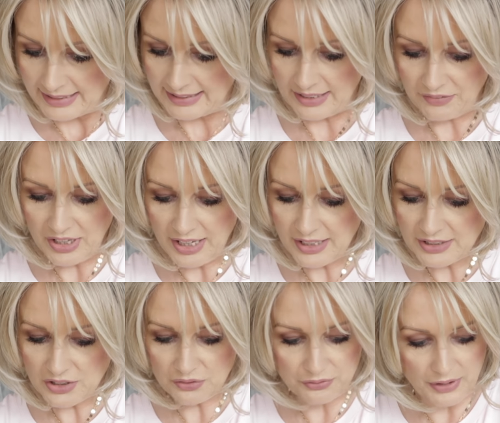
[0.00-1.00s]
Never
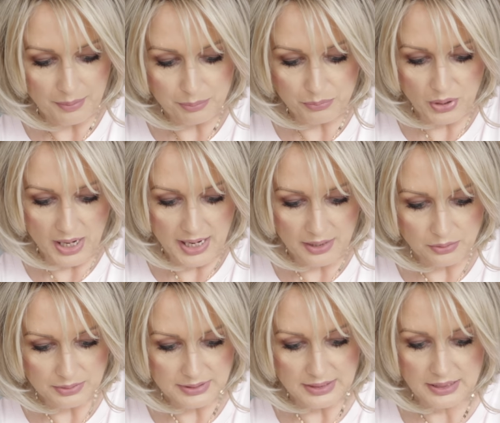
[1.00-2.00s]
heard of Fab
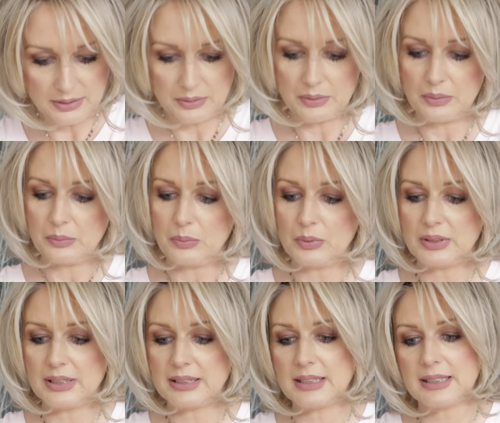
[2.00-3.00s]
Brows.
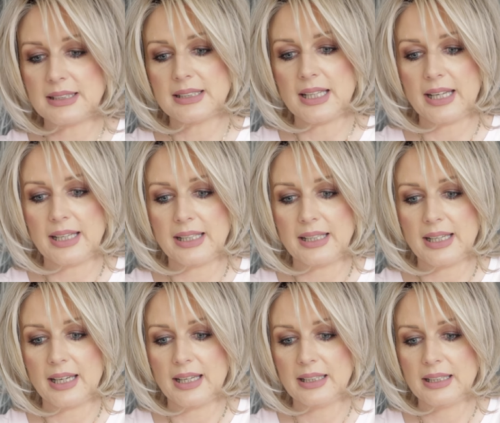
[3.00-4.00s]
What does it say
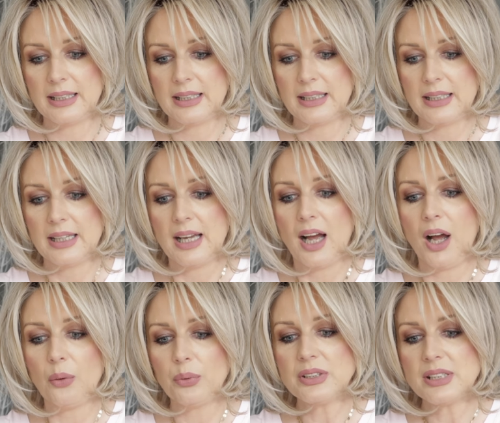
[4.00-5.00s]
here?
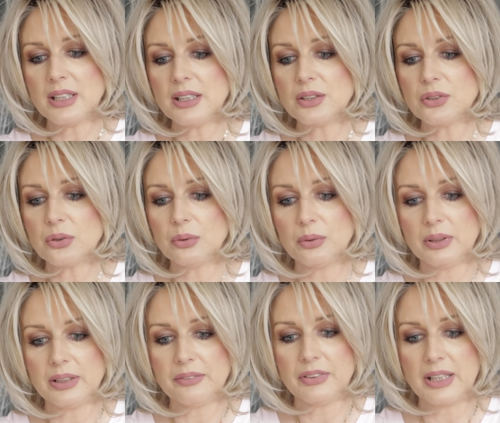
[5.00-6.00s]
Oh, it's a little
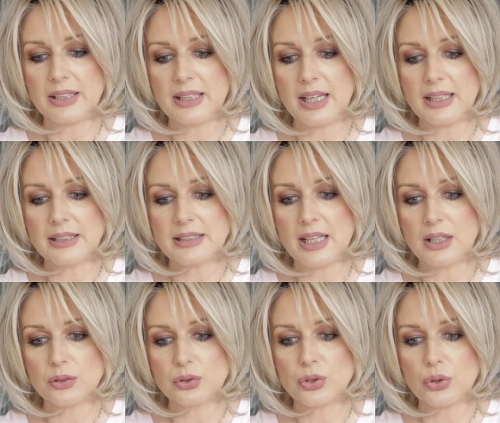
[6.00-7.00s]
leaflet that
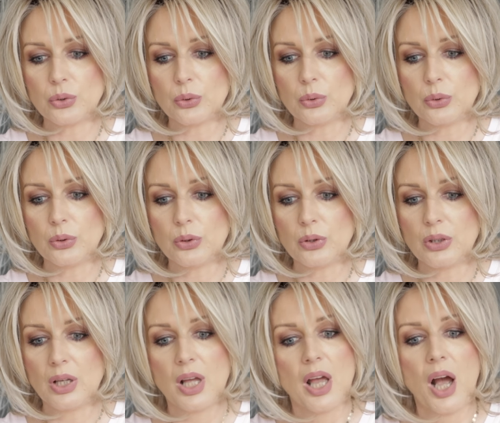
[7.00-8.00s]
tells you.
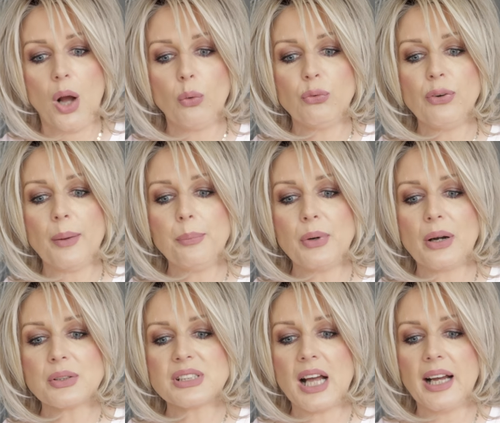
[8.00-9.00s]
Oh, Fab
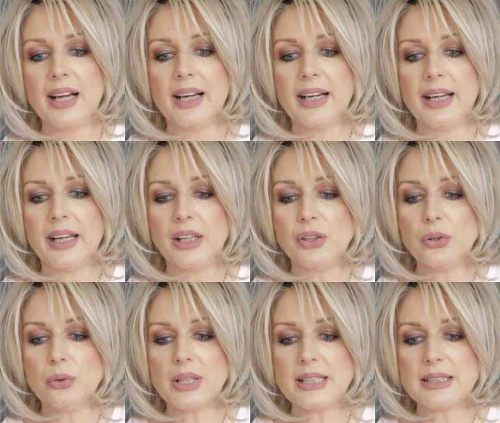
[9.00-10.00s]
Brows are a
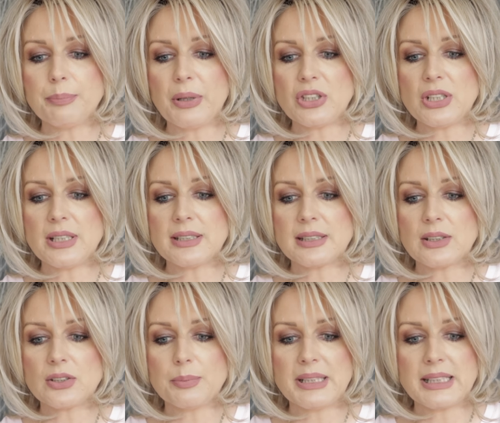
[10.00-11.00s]
UK specialist
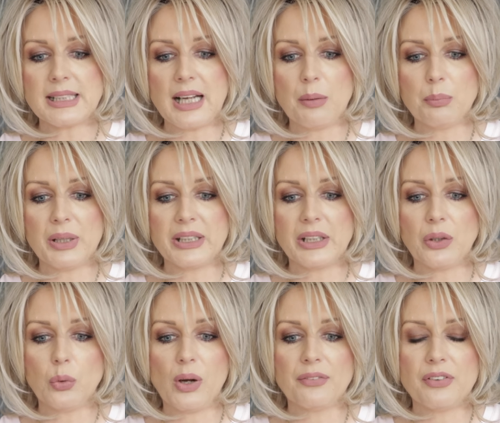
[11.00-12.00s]
cosmetic company
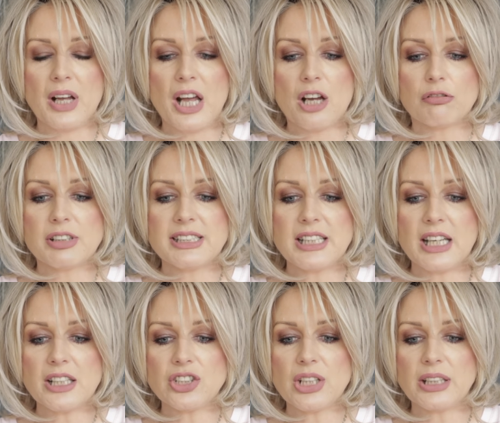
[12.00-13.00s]
who have
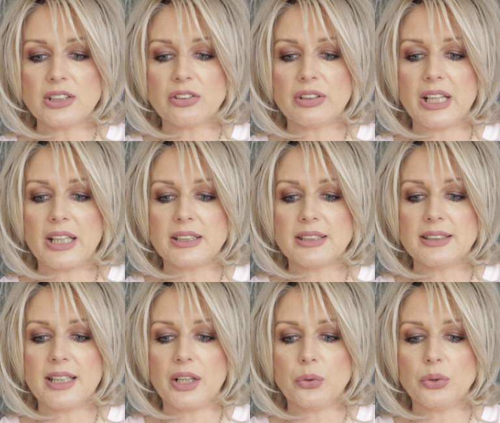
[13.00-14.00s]
researched and
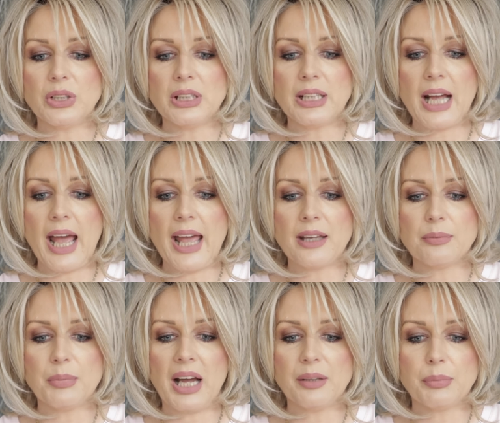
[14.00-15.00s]
created a unique
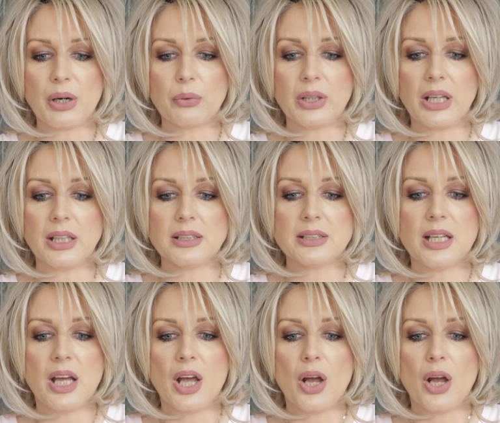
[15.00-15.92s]
eyebrow kit